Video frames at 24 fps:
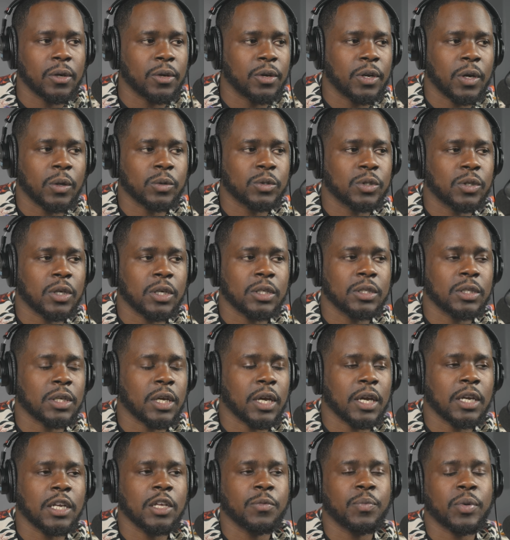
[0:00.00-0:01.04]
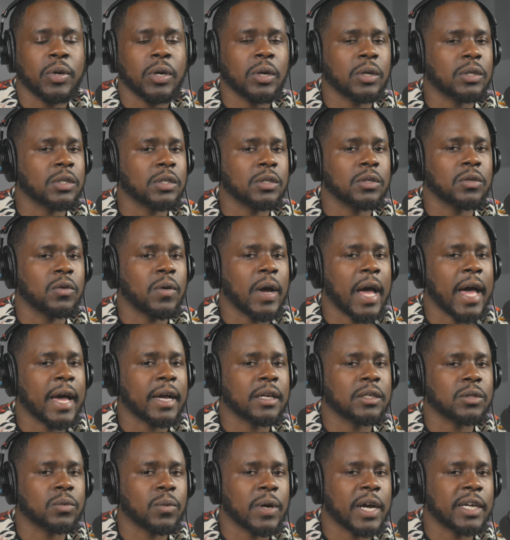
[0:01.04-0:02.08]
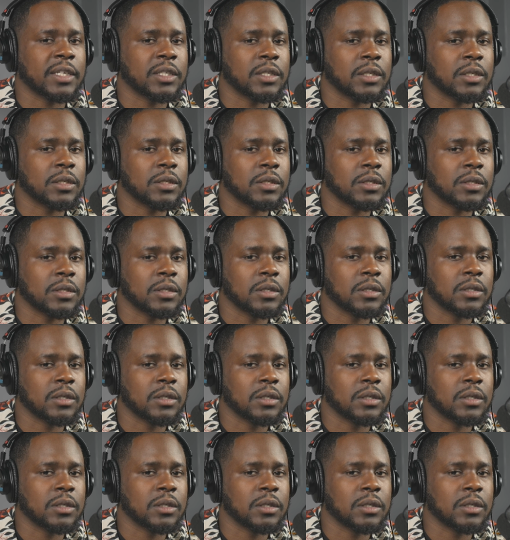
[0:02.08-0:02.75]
Don't trust any person who acts righteous.